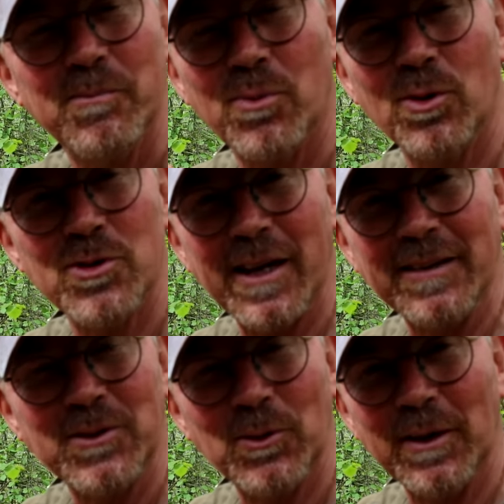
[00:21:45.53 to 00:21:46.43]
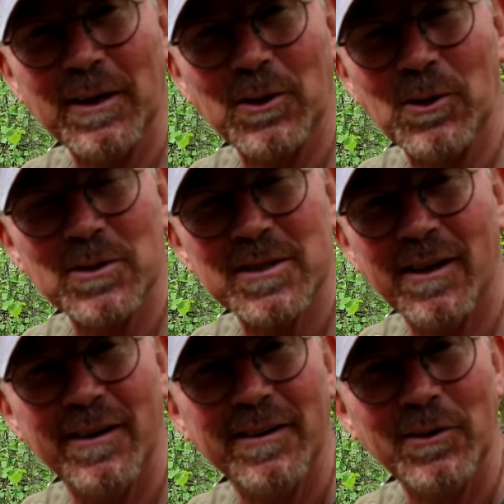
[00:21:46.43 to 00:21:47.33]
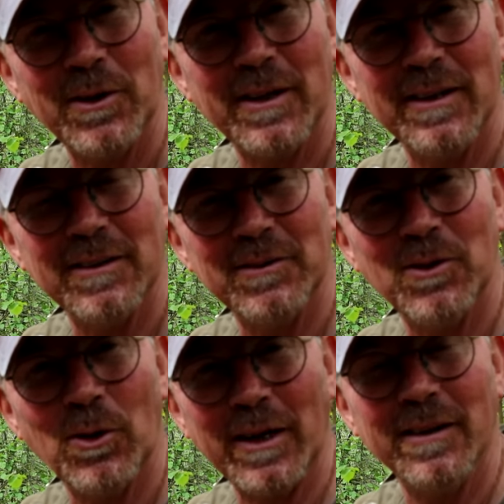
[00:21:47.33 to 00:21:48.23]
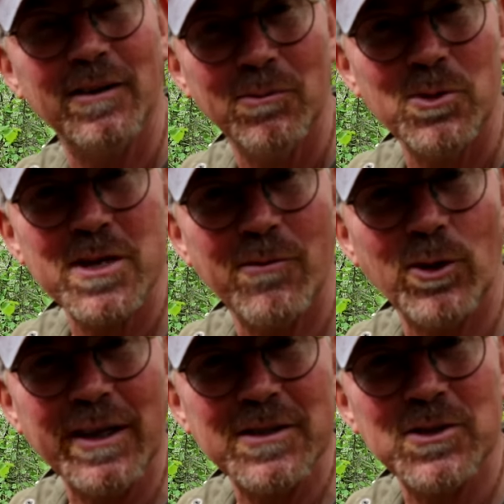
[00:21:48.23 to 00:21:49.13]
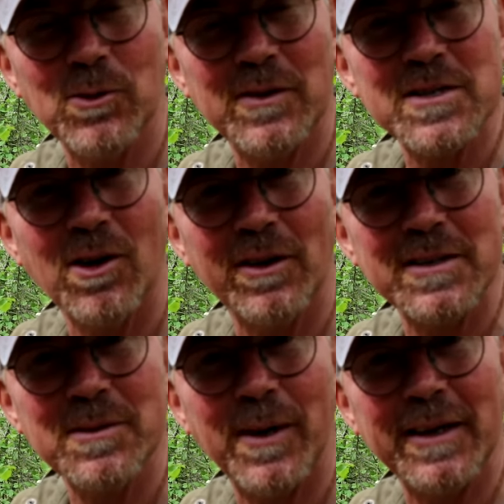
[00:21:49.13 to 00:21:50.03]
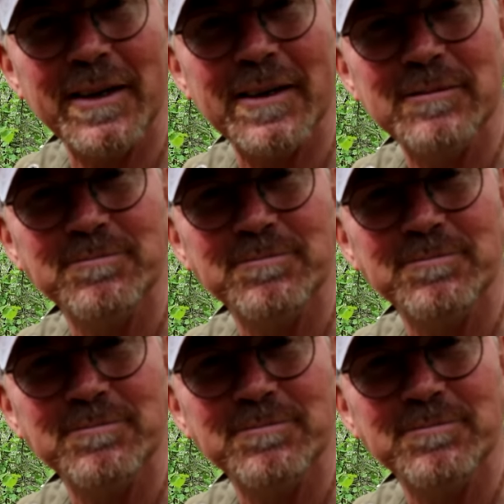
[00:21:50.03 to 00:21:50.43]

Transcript: project, your little KUKSA or your little noggin, whichever it is you've decided to make.